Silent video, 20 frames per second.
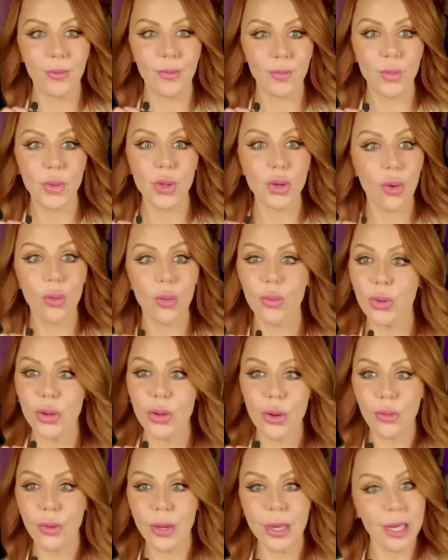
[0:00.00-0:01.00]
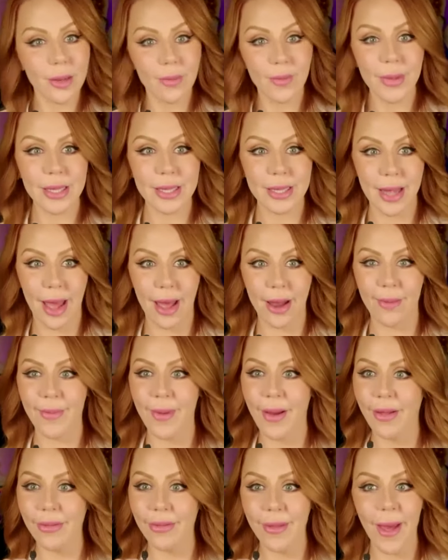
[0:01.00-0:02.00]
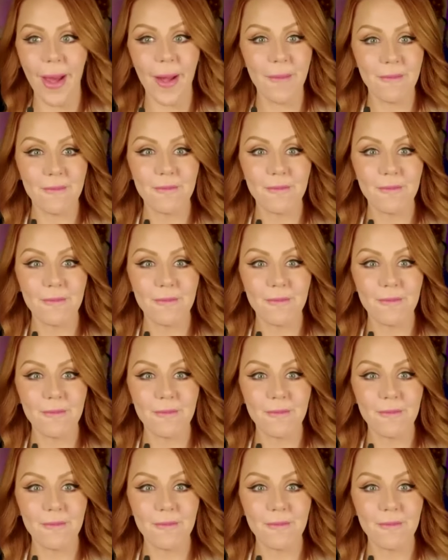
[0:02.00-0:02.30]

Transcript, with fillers: You don't you don't need to be sad about that.